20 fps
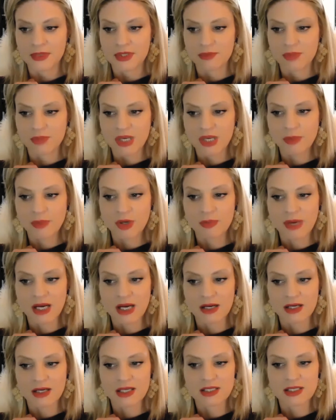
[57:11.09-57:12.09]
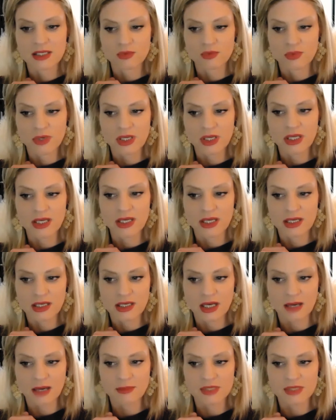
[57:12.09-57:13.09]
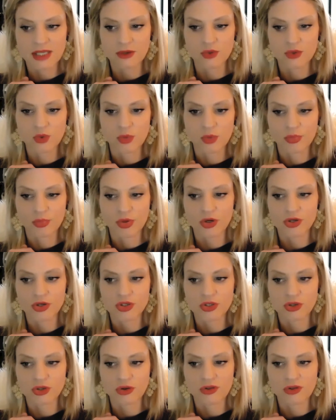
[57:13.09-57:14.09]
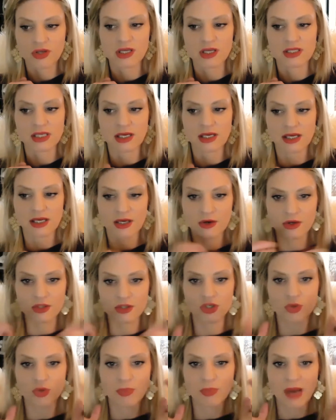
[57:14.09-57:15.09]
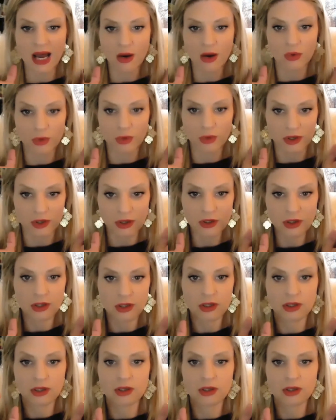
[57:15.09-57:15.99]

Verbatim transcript: people about it, because it really comes down to a personal thing. It's like, here's your power.